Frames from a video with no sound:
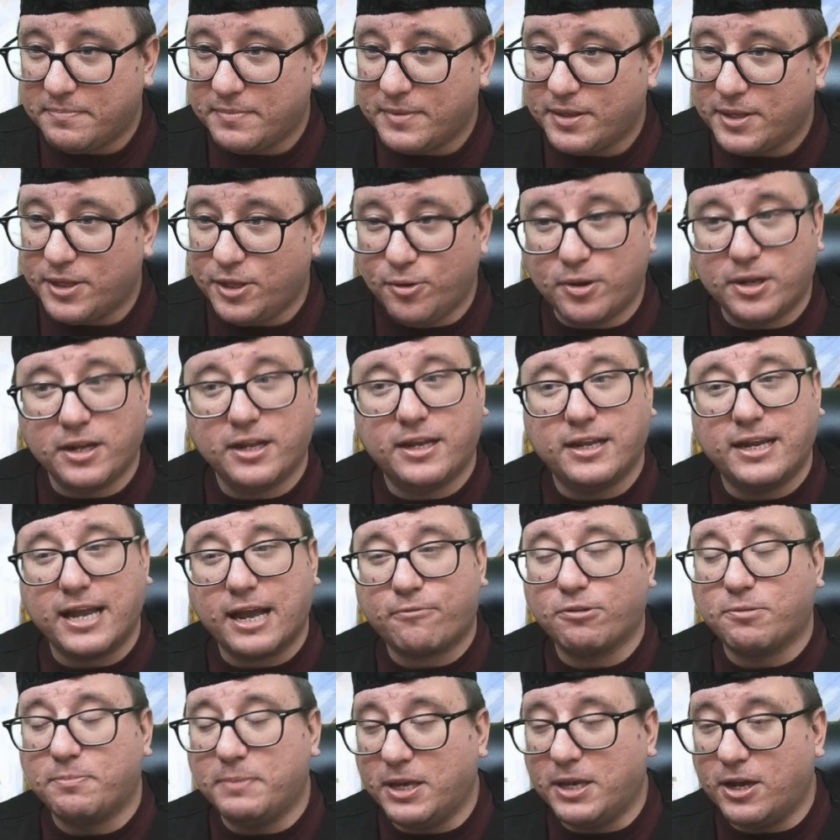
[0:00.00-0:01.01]
You can connect with
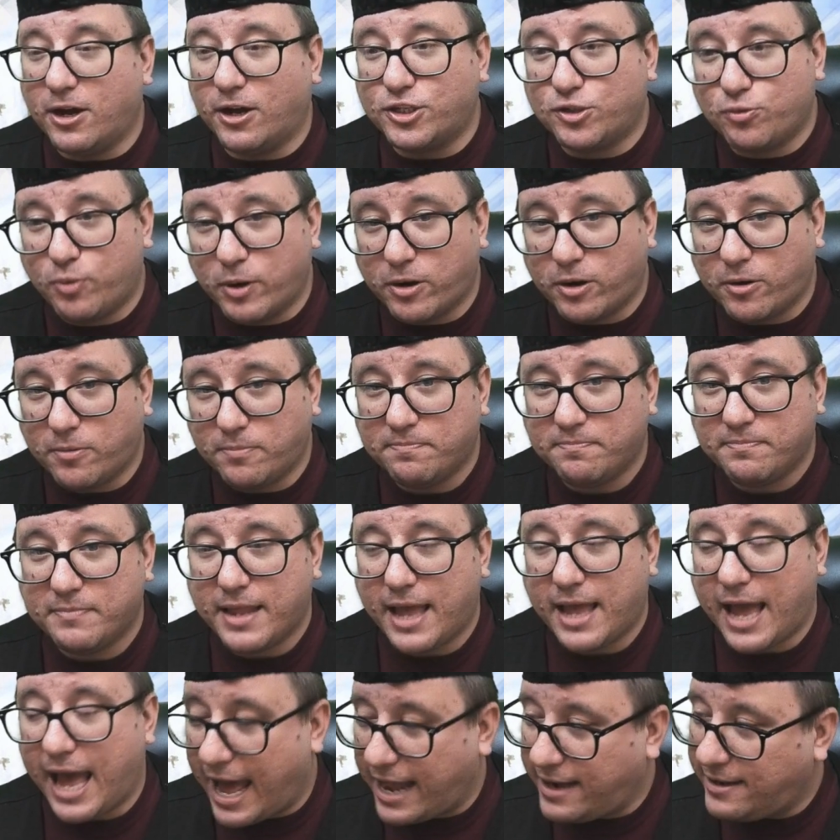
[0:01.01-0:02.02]
me on Twitter
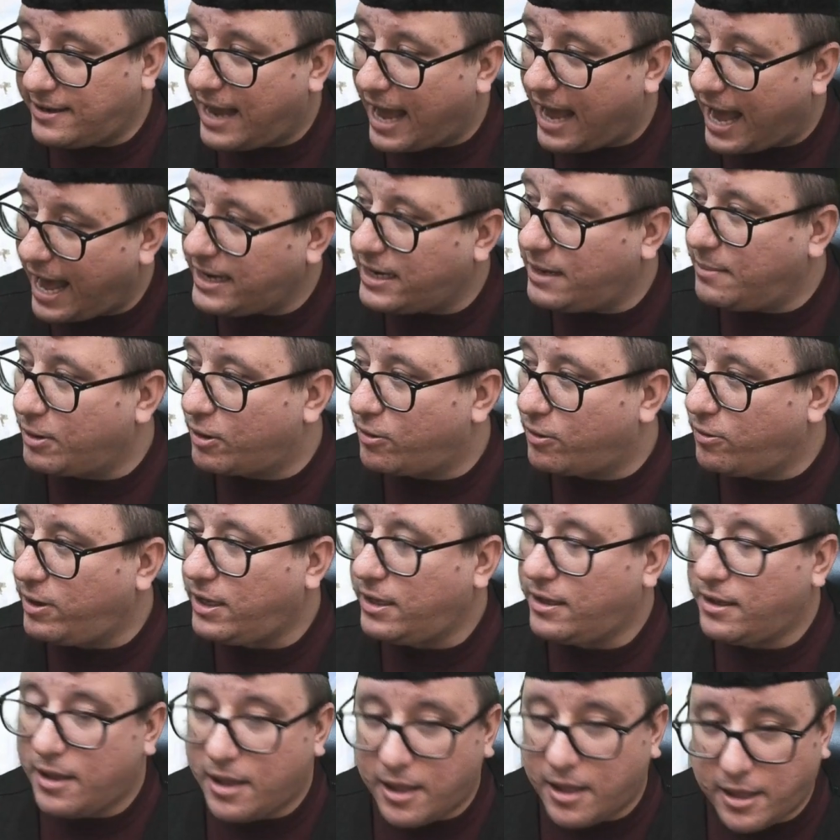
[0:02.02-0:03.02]
at Nimicry.
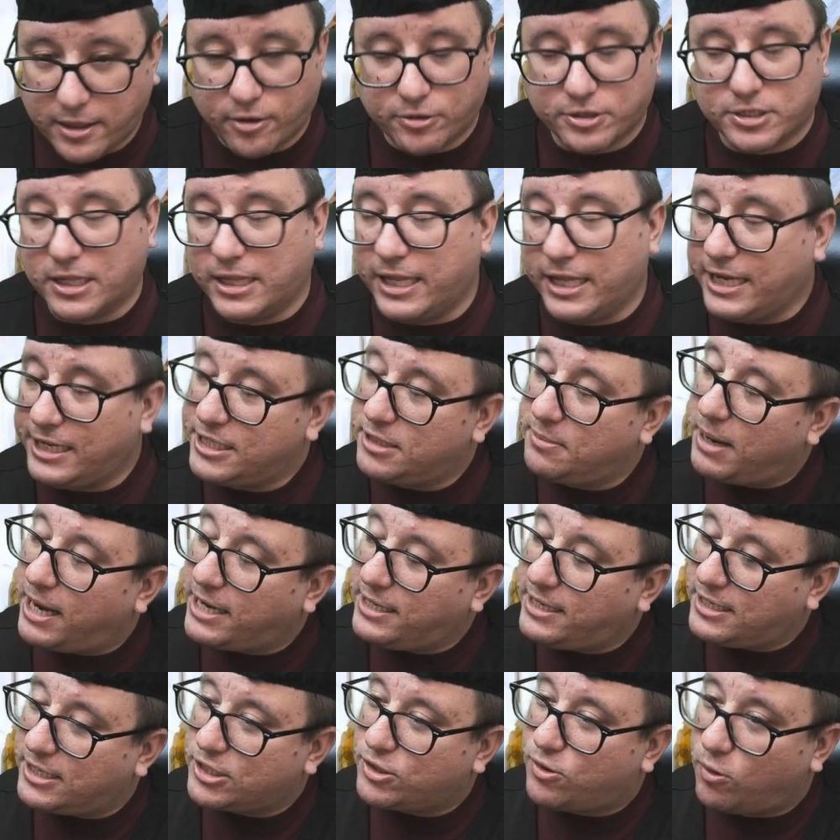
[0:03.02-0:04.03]
There's a link to my
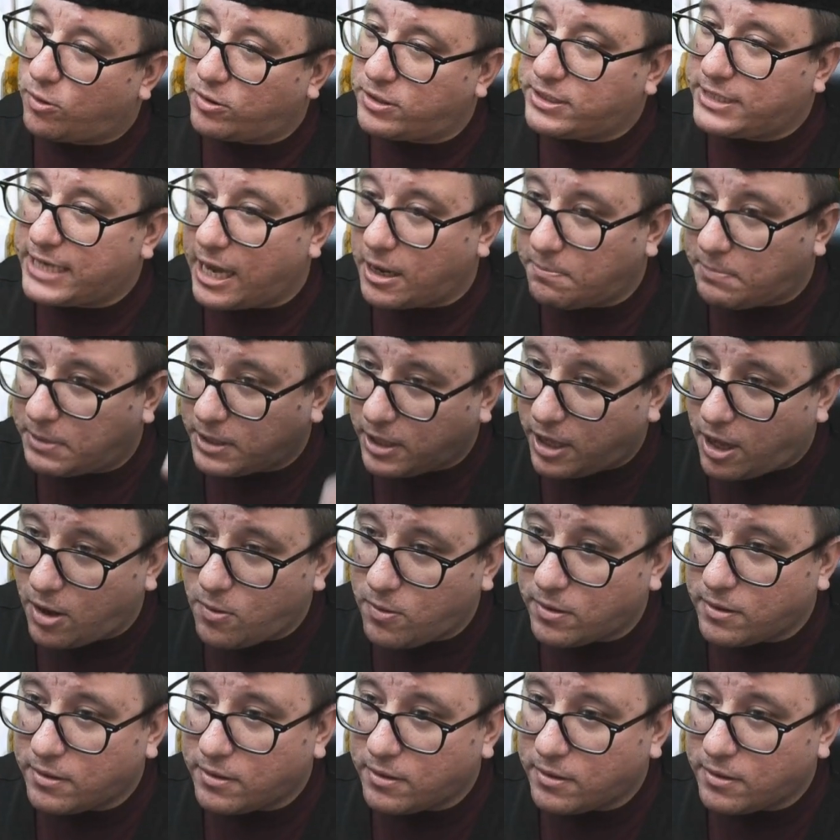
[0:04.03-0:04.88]
Discord down below.